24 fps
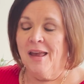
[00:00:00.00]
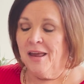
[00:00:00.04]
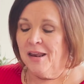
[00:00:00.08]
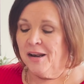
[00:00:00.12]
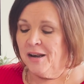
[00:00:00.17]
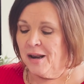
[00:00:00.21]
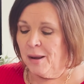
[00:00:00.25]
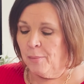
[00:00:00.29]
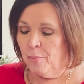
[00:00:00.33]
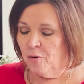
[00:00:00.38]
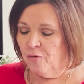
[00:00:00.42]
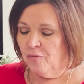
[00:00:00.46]

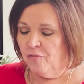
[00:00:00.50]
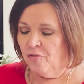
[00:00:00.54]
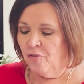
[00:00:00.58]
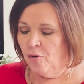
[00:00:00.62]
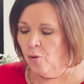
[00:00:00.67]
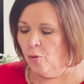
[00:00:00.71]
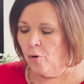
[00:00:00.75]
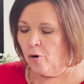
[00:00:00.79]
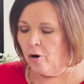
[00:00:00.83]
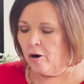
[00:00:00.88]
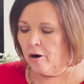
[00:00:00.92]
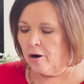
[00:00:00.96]
Number
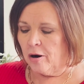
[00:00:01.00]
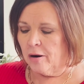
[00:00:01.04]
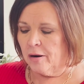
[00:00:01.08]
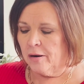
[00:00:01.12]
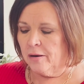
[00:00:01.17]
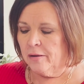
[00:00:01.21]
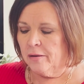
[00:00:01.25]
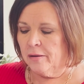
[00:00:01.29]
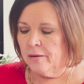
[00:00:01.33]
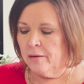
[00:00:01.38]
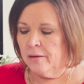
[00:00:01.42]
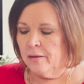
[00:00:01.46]
four,
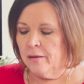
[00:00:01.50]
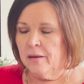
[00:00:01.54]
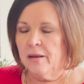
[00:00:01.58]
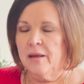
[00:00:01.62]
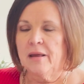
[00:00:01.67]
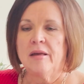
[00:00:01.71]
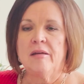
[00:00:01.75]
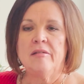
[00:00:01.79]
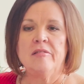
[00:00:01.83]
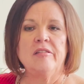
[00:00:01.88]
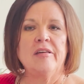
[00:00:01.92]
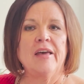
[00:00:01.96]

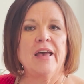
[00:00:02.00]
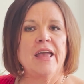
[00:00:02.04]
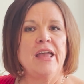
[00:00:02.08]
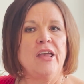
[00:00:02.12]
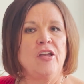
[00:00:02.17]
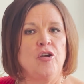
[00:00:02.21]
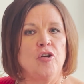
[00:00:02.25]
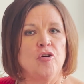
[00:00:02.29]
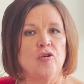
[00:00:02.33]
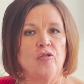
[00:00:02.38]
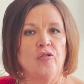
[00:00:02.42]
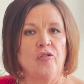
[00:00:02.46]

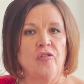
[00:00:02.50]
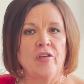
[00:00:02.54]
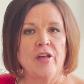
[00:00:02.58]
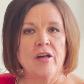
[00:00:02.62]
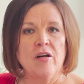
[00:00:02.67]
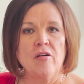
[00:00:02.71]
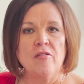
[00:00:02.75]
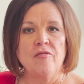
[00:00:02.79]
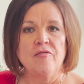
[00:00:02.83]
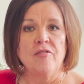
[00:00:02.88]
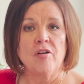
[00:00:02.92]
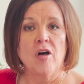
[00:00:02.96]
take
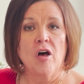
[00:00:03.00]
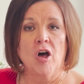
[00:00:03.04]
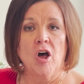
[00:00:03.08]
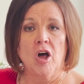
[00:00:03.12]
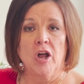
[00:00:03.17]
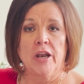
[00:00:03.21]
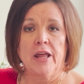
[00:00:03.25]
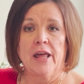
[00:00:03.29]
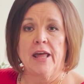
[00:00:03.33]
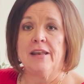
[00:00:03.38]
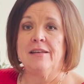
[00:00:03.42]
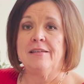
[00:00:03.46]
yourself
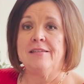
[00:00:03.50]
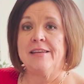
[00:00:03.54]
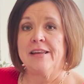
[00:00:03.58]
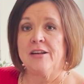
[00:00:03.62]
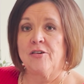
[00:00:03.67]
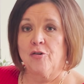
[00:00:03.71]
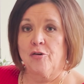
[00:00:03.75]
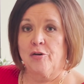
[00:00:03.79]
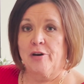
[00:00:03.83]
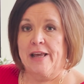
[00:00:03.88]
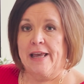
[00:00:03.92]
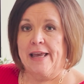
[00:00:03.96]
on a
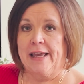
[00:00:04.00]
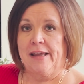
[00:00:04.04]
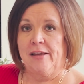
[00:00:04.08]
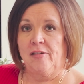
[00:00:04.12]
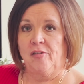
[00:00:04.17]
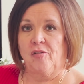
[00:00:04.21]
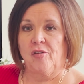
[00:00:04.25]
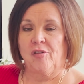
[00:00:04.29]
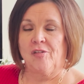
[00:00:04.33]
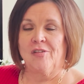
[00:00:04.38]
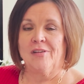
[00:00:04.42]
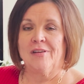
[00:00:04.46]
dinner
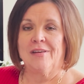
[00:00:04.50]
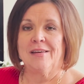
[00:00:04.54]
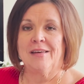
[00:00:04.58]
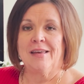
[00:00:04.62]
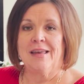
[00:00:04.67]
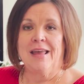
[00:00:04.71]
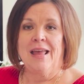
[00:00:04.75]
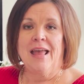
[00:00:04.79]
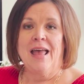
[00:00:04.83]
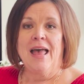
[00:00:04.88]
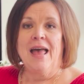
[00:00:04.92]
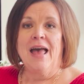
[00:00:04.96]
date.
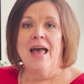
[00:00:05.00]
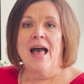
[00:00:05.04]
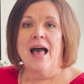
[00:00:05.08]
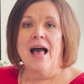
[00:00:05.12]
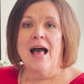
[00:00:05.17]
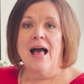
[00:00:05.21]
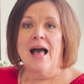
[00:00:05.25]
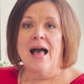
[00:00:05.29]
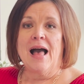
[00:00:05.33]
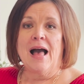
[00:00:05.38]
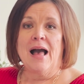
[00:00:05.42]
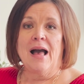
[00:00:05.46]

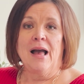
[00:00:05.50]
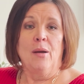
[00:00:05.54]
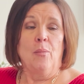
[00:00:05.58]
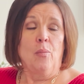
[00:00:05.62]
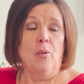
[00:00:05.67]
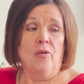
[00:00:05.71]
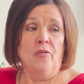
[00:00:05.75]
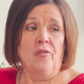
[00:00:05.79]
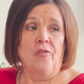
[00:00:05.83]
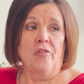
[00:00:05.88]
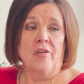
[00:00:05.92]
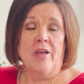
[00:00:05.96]
I
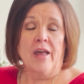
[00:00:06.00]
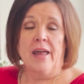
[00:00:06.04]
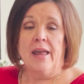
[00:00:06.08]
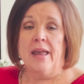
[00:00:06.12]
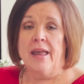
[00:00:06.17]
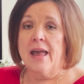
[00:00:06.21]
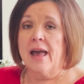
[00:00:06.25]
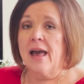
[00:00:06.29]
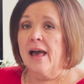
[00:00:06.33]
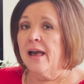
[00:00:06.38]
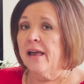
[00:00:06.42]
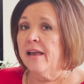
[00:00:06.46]
will
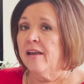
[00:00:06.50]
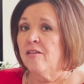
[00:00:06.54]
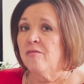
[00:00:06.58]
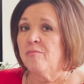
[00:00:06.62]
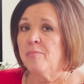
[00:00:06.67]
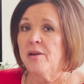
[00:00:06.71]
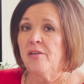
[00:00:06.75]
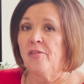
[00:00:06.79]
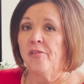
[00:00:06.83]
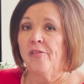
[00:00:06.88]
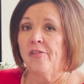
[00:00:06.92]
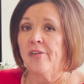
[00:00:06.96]
say I have
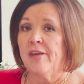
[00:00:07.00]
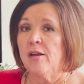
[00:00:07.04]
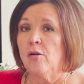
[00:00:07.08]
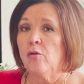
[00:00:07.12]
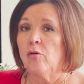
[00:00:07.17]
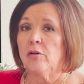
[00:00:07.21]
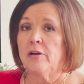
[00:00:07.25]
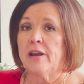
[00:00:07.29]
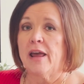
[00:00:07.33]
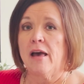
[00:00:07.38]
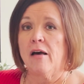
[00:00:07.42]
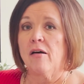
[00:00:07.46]
been
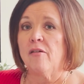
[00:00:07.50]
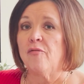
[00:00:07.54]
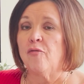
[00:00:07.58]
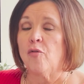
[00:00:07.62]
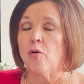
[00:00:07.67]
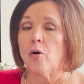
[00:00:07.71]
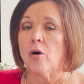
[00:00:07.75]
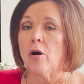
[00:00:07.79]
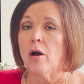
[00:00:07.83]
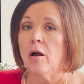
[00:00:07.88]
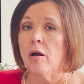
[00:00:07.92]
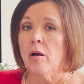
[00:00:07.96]
single now
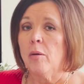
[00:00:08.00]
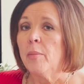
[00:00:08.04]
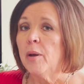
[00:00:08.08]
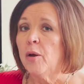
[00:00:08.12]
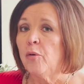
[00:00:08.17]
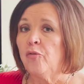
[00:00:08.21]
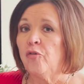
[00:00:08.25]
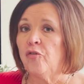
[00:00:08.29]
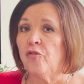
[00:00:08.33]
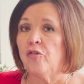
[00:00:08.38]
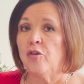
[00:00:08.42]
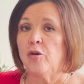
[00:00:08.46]
for
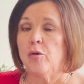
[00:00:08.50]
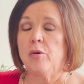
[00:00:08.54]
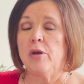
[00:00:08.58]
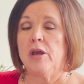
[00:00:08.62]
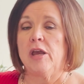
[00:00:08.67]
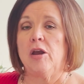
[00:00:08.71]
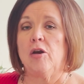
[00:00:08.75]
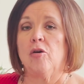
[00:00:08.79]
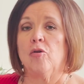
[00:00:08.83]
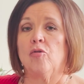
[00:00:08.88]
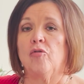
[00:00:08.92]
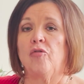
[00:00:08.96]
almost two
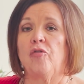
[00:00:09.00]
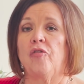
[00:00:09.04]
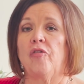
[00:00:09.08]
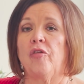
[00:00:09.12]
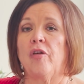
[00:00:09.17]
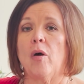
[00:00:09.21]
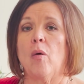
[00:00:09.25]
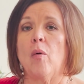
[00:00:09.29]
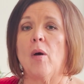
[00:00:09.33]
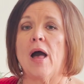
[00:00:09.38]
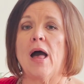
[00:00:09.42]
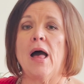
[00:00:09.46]
years,
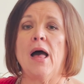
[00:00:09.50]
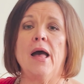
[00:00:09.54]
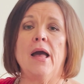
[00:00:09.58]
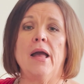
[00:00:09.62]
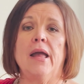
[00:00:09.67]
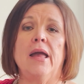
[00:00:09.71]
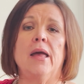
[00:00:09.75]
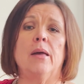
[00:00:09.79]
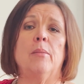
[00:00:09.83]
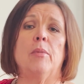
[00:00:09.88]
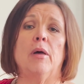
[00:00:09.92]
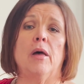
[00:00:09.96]
so I
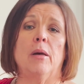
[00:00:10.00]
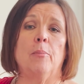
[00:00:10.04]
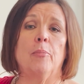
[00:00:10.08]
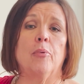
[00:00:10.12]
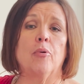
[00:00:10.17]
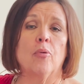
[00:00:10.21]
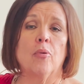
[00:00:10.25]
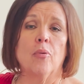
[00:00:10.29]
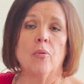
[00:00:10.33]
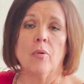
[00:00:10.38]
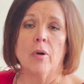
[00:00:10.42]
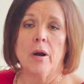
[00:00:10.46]
am a
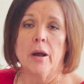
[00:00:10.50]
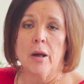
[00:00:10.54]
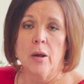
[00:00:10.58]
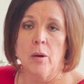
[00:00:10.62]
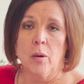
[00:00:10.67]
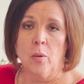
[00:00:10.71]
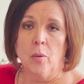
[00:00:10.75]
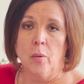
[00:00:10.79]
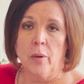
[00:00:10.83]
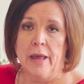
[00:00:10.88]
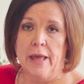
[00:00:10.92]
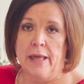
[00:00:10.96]

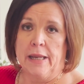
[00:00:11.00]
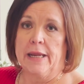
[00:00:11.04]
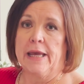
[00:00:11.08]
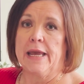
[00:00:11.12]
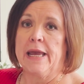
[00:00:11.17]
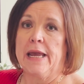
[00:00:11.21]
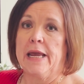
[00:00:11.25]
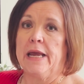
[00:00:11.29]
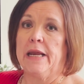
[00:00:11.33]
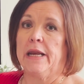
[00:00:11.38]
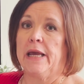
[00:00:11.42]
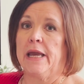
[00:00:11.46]
pro at
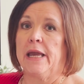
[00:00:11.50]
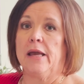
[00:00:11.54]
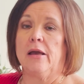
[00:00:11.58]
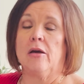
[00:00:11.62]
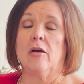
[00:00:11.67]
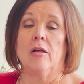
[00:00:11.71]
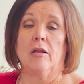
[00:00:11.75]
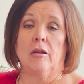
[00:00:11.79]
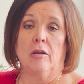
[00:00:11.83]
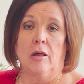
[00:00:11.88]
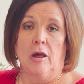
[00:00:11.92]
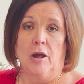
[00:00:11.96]
eating
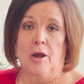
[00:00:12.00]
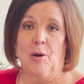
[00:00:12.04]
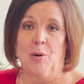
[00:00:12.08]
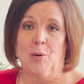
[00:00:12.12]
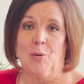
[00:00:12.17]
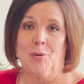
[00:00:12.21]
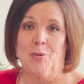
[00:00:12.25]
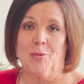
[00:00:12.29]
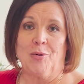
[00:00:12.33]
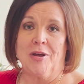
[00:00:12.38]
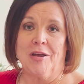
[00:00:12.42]
alone